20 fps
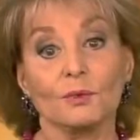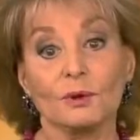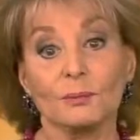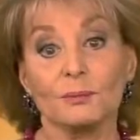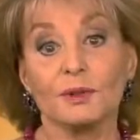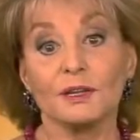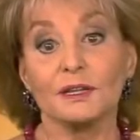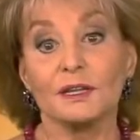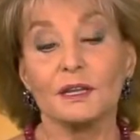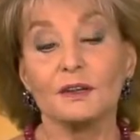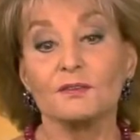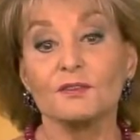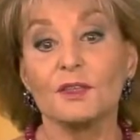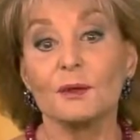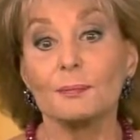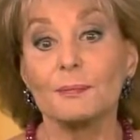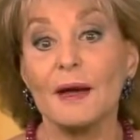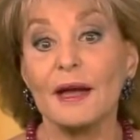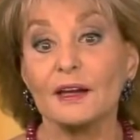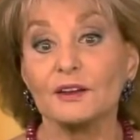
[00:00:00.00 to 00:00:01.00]
we believe
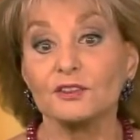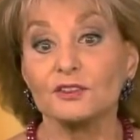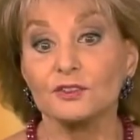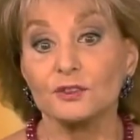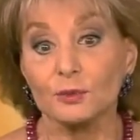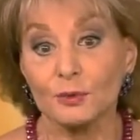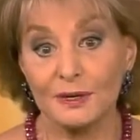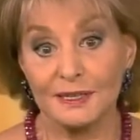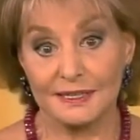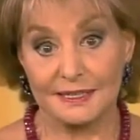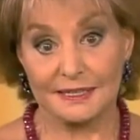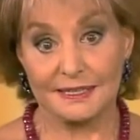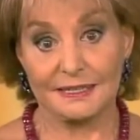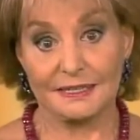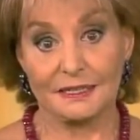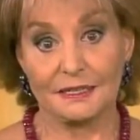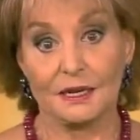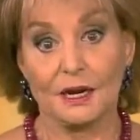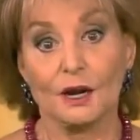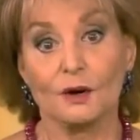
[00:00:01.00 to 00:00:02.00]
the past 20.
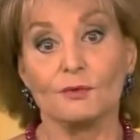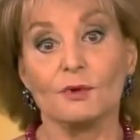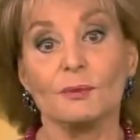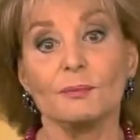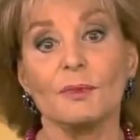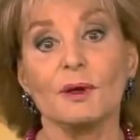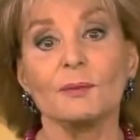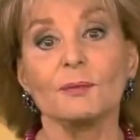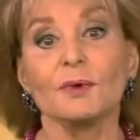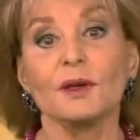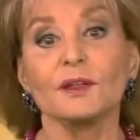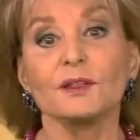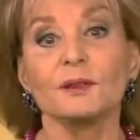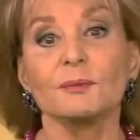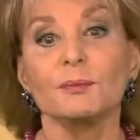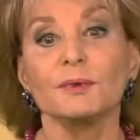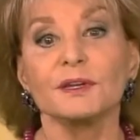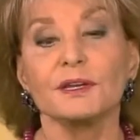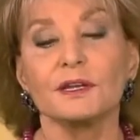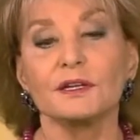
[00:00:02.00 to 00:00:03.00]
Remember at the
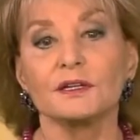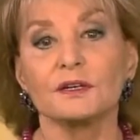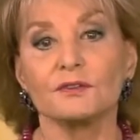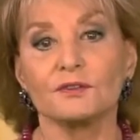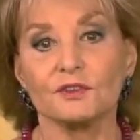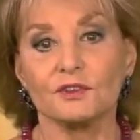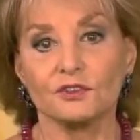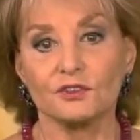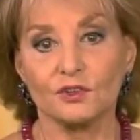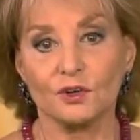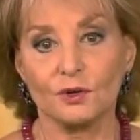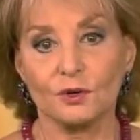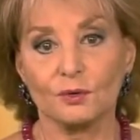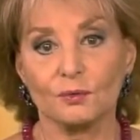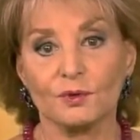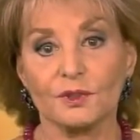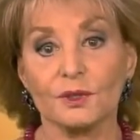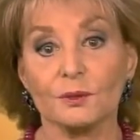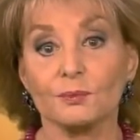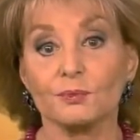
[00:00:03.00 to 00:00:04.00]
beginning of the show
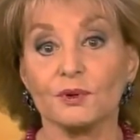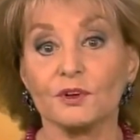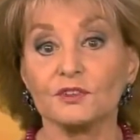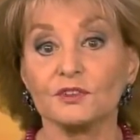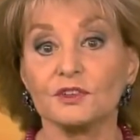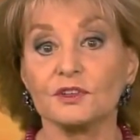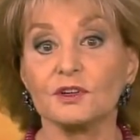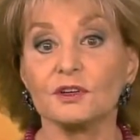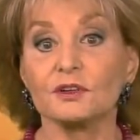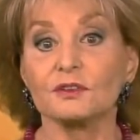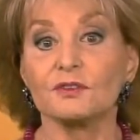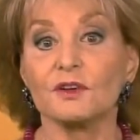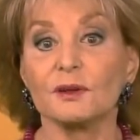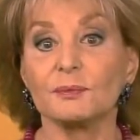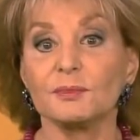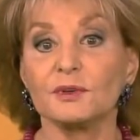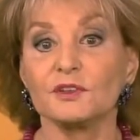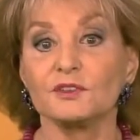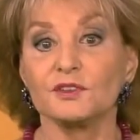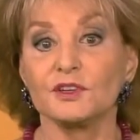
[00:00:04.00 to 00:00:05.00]
when the president of
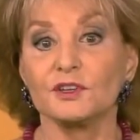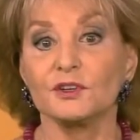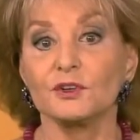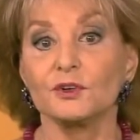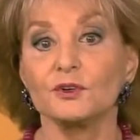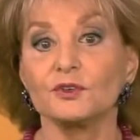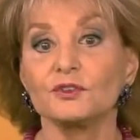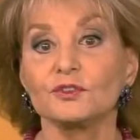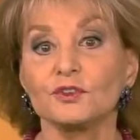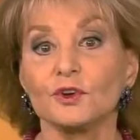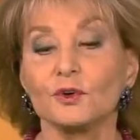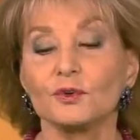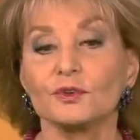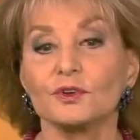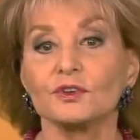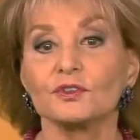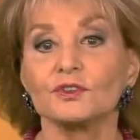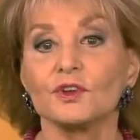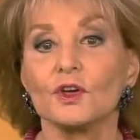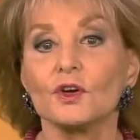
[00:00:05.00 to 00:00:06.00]
ABC News told
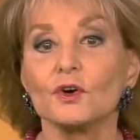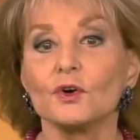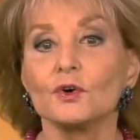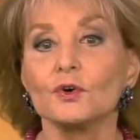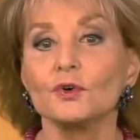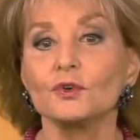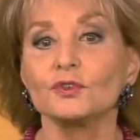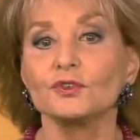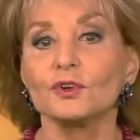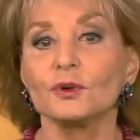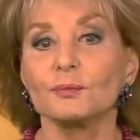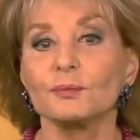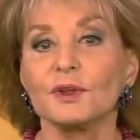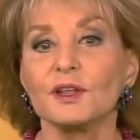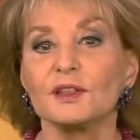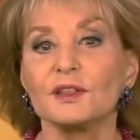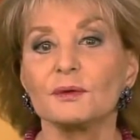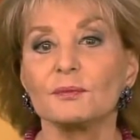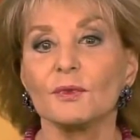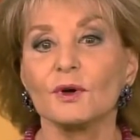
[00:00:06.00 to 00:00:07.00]
us who should
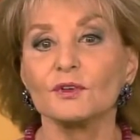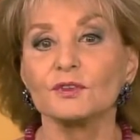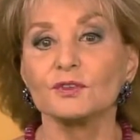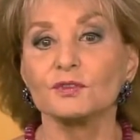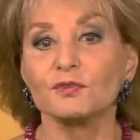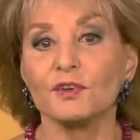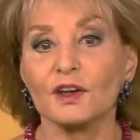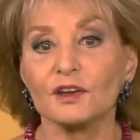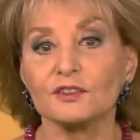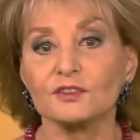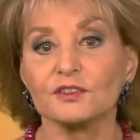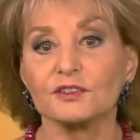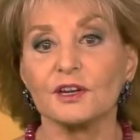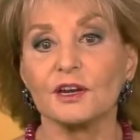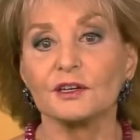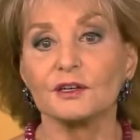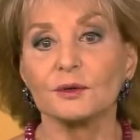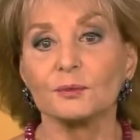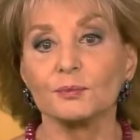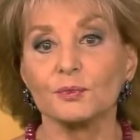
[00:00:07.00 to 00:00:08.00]
be the most
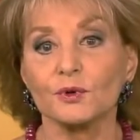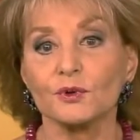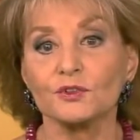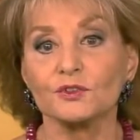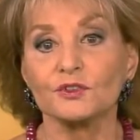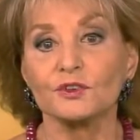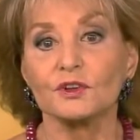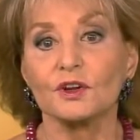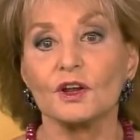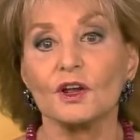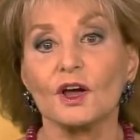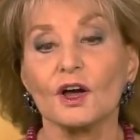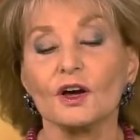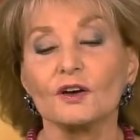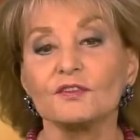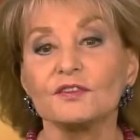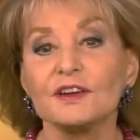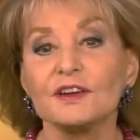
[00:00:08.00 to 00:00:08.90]
fascinating person of